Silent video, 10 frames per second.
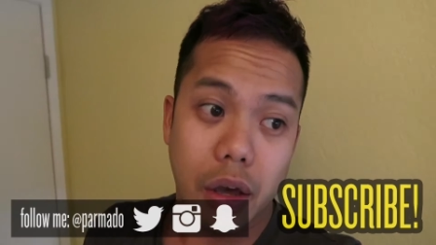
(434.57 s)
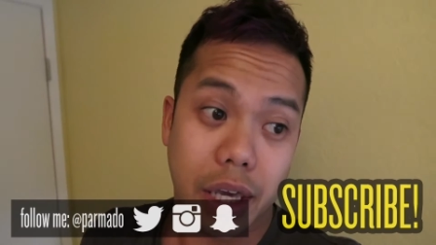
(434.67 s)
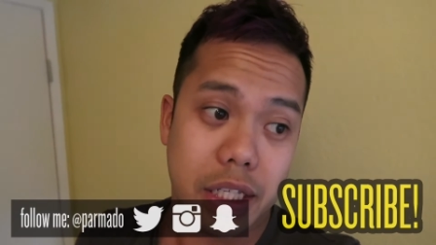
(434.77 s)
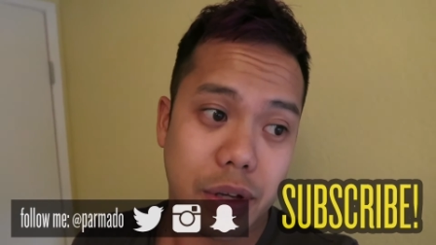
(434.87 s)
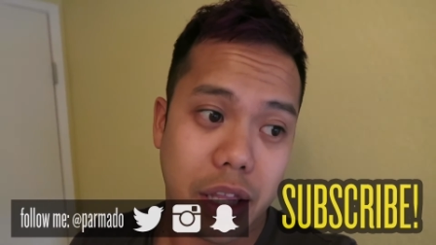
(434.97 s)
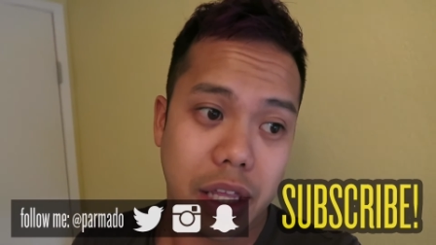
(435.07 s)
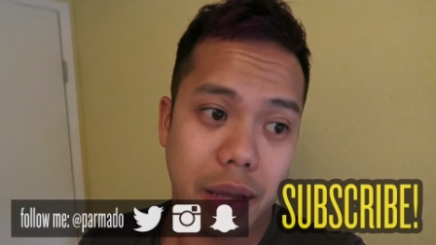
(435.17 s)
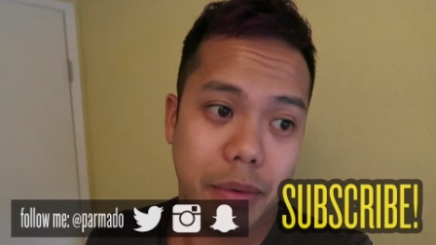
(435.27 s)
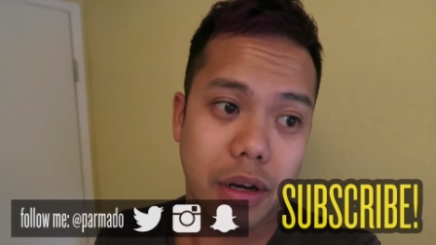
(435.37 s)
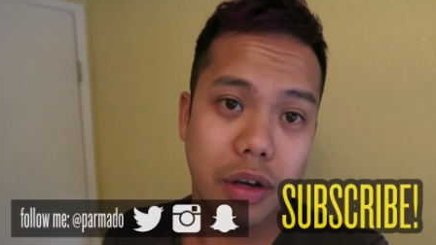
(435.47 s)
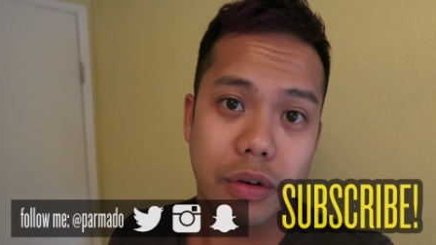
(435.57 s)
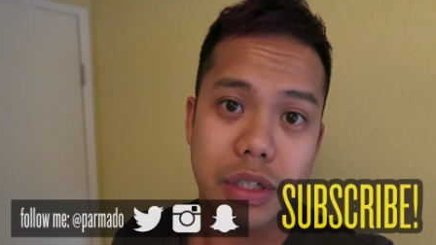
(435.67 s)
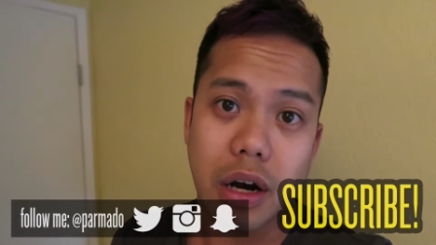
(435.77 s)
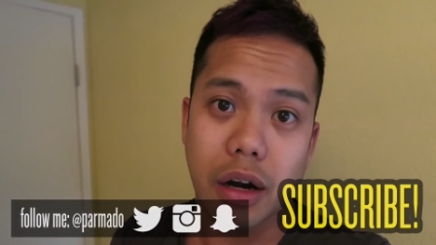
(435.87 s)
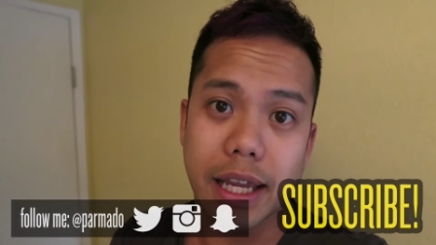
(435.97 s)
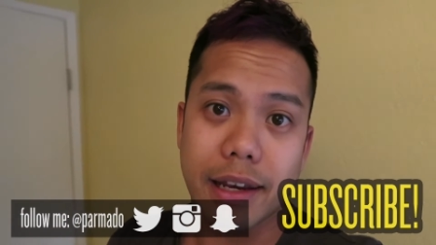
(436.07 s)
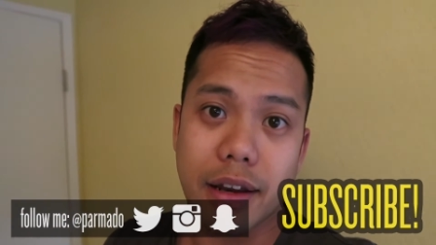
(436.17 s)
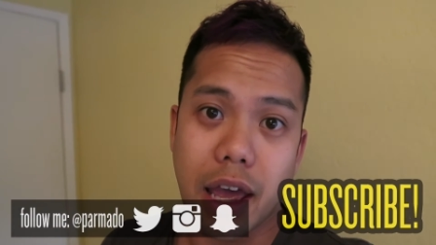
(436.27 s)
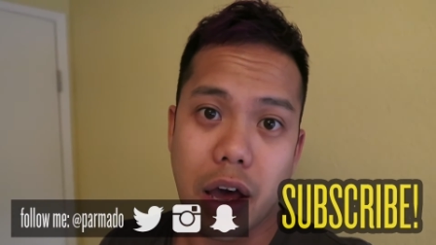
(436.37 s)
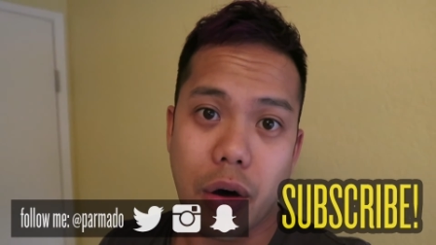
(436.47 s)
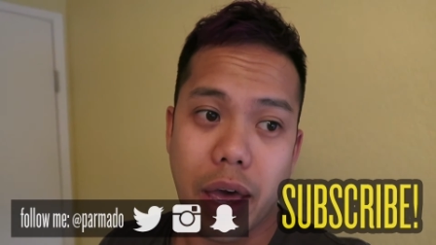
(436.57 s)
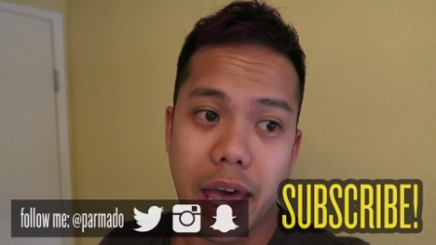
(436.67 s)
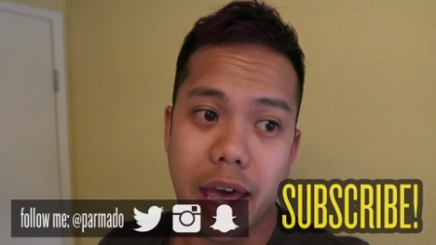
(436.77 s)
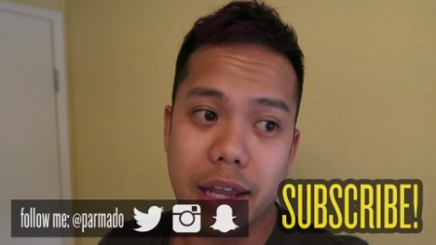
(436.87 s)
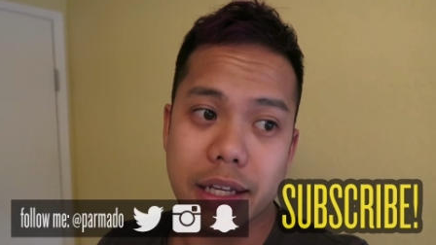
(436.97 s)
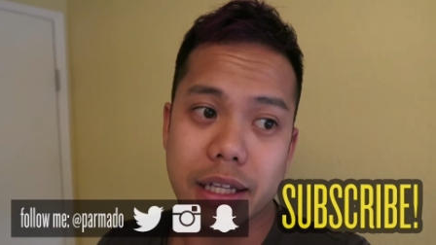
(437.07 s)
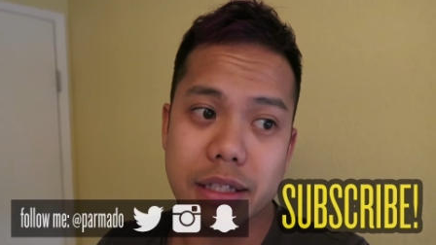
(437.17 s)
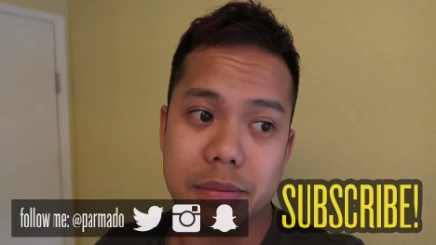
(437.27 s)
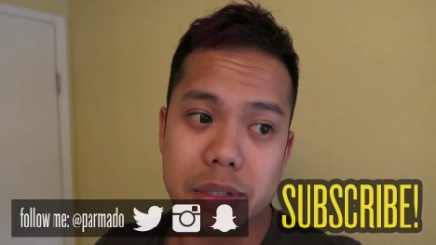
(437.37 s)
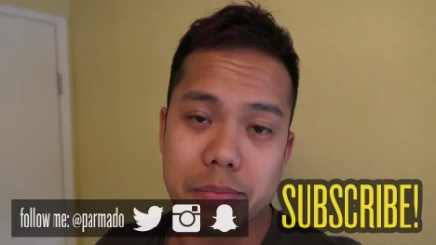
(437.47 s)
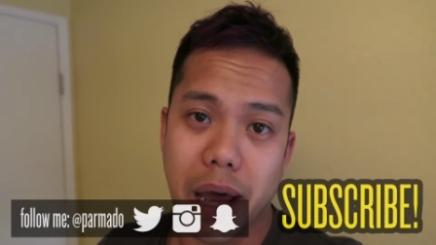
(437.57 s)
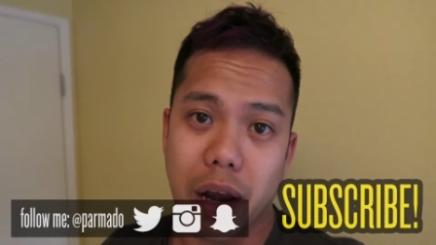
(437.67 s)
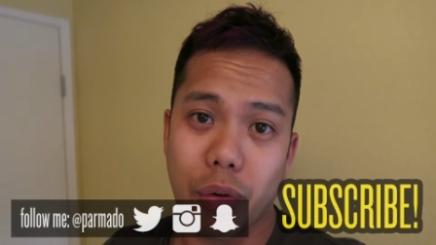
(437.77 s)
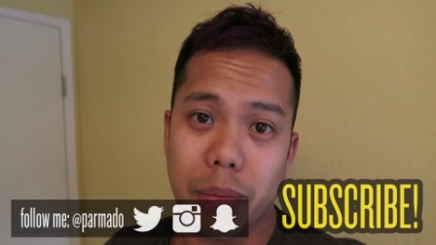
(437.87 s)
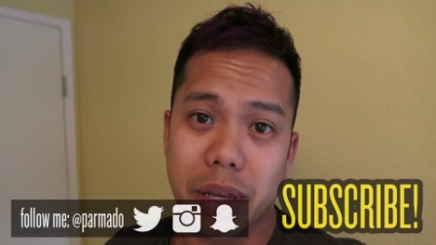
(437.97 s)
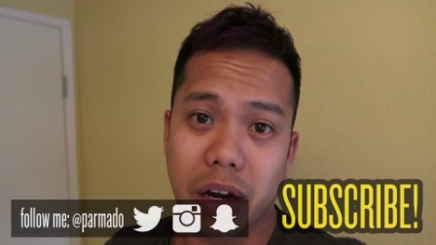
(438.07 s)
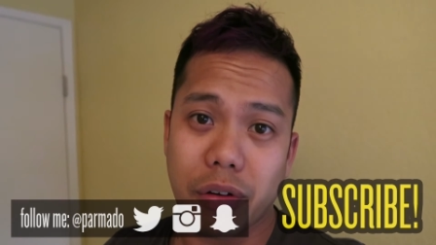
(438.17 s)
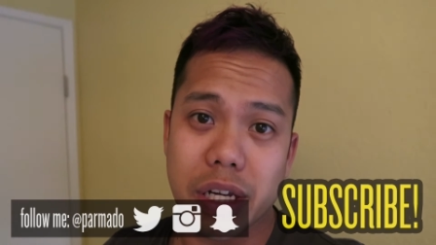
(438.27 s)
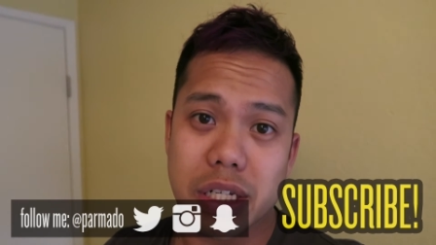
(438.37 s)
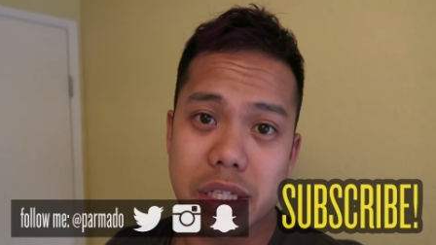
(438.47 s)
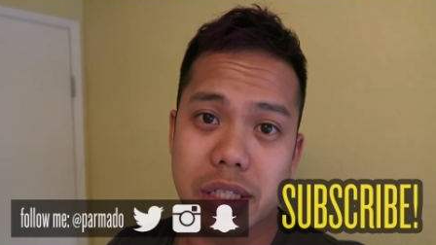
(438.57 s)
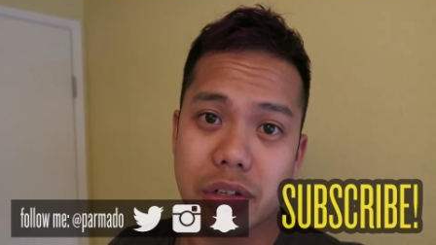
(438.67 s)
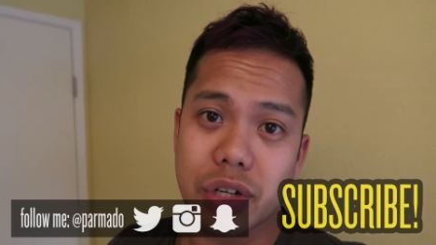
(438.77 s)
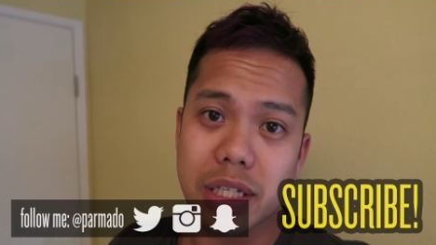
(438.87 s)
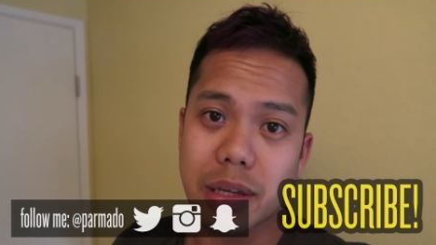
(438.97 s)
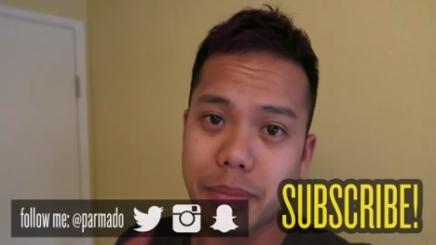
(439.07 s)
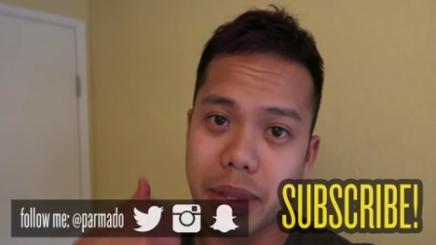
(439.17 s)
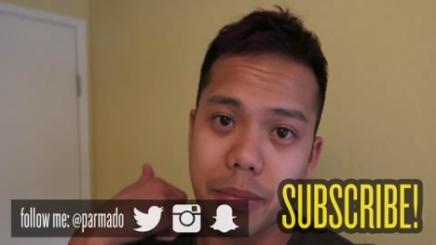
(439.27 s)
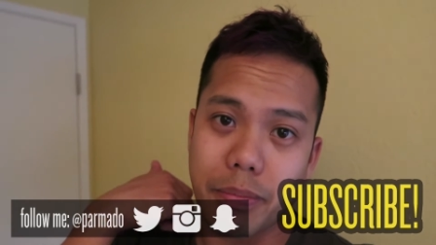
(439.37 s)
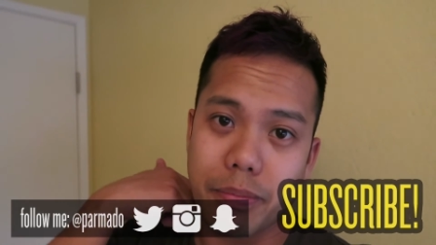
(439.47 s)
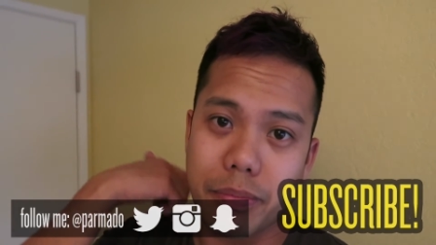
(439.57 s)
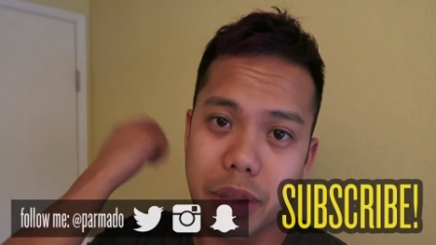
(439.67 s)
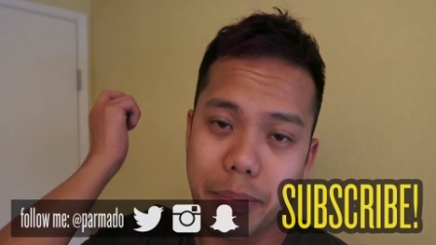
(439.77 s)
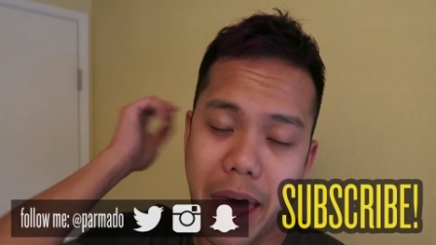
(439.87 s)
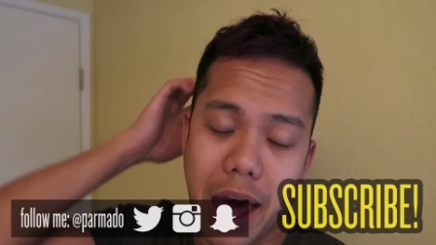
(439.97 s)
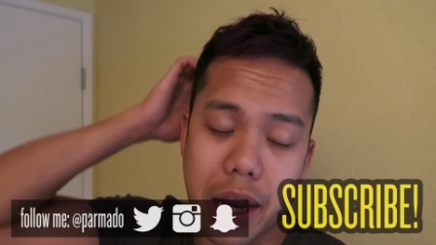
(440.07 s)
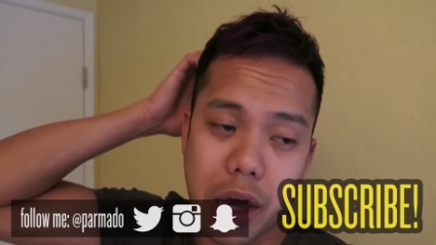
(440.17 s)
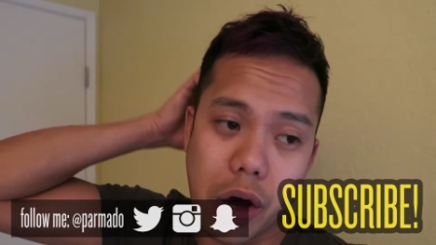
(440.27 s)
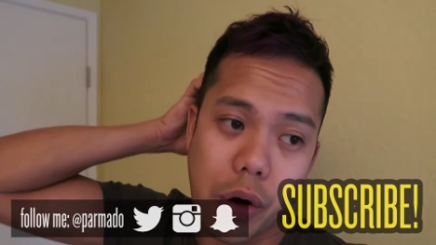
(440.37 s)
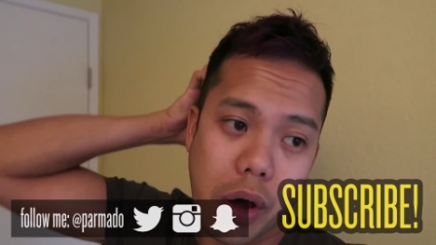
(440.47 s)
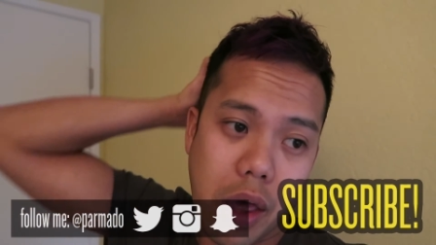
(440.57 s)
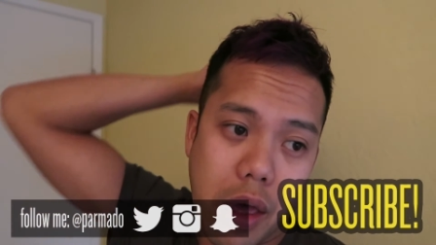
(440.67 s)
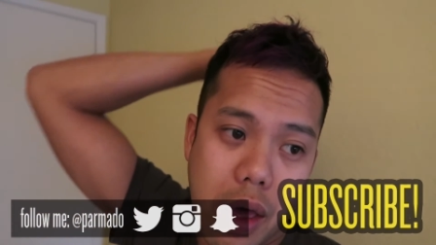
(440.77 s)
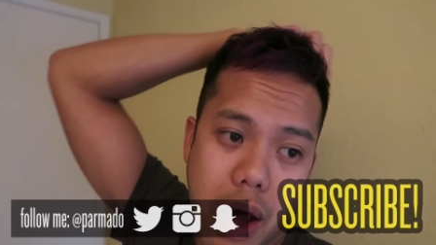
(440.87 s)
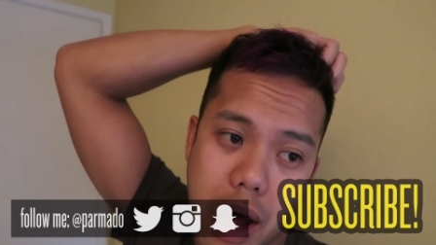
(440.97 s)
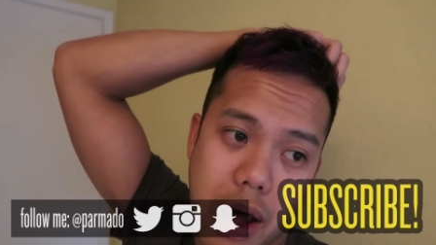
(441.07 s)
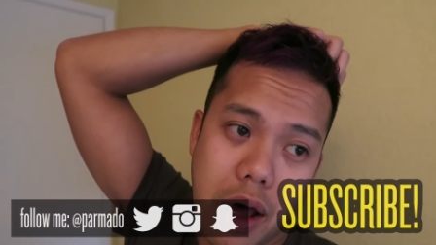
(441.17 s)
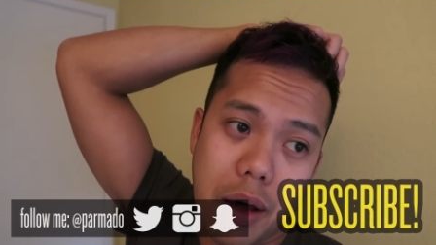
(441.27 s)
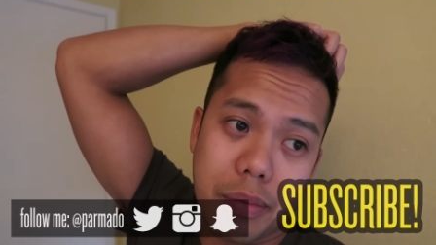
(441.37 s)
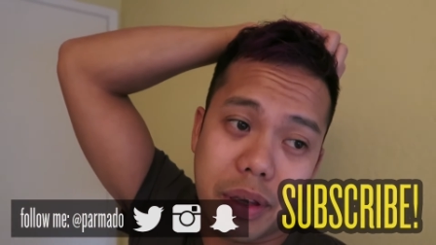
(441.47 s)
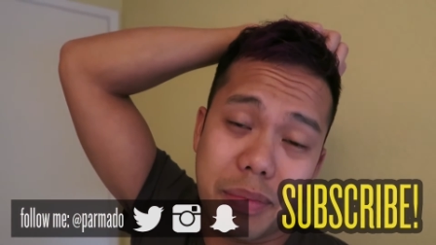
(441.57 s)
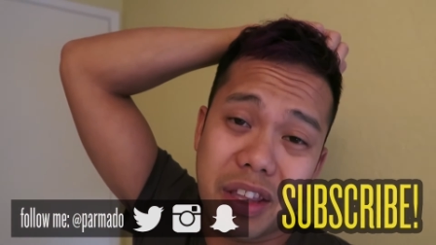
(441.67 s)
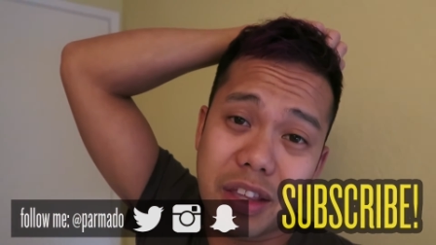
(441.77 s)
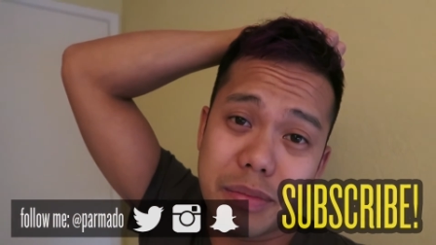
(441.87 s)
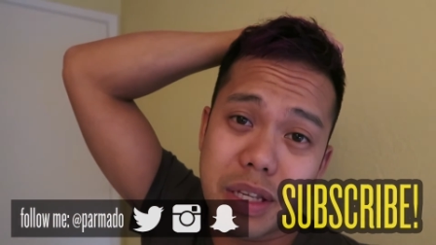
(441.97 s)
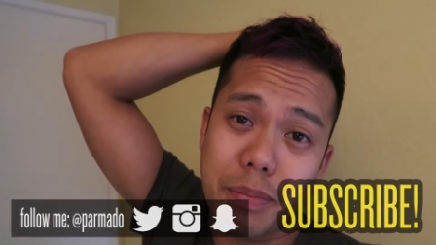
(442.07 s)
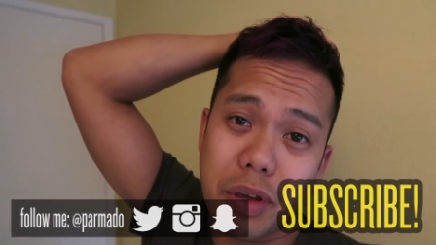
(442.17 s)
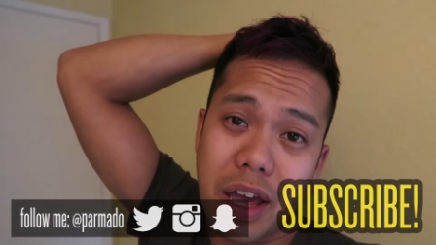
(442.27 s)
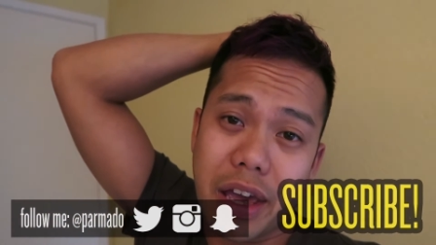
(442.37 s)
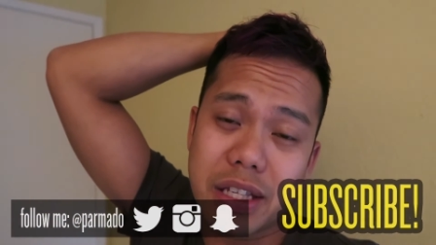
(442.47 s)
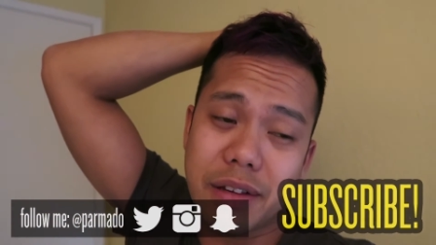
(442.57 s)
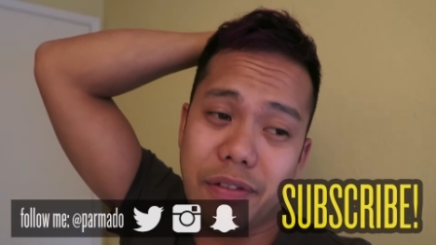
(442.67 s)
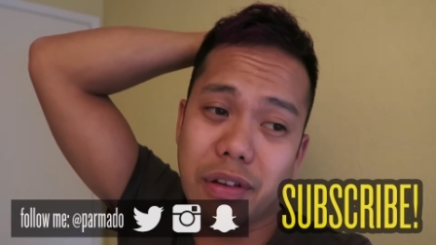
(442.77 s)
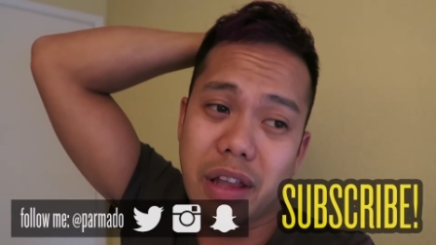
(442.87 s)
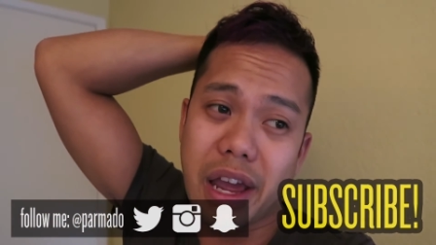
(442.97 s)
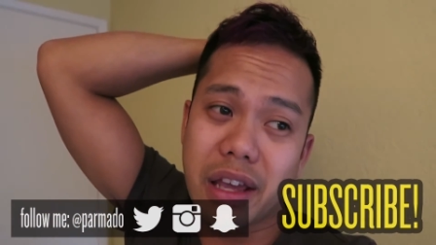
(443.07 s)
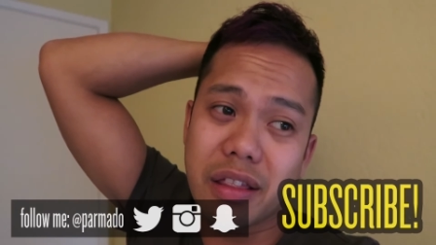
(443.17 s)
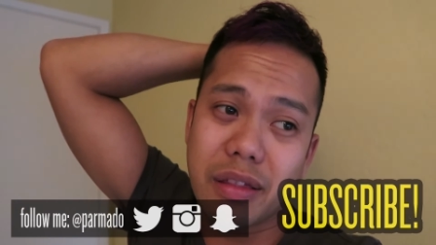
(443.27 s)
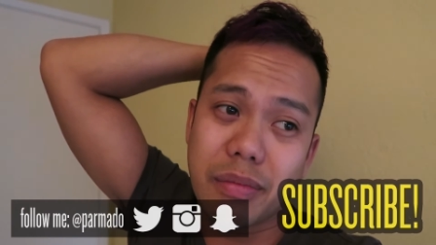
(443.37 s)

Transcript: Okay, so I think I'm gonna go to Target now and get some spiderweb decorations to dress up the, the patio. Um, give me a thumbs up, you guys, if you like